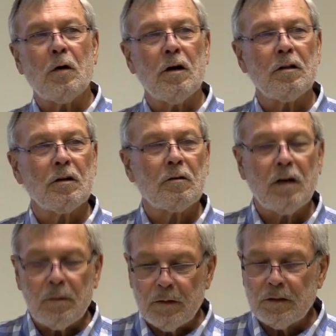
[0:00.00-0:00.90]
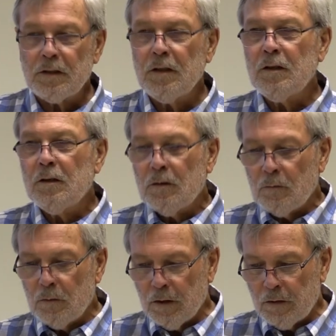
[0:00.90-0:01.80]
part of the agreement
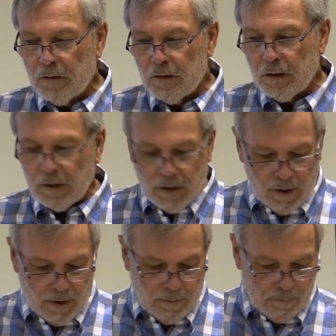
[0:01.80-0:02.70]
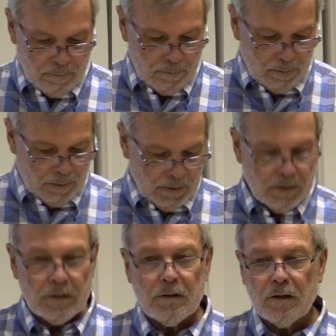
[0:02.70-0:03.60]
with the uh,
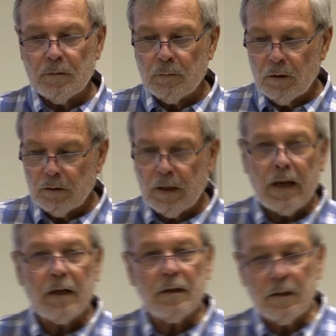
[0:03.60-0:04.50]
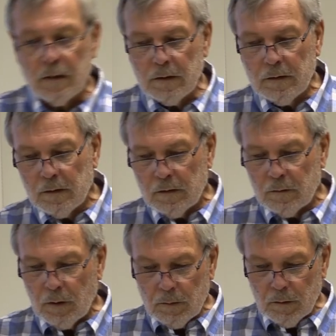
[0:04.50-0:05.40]
City of Boulder and
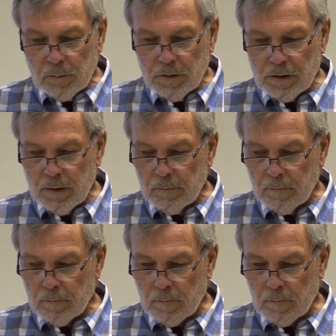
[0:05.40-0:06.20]
the Railroad Museum.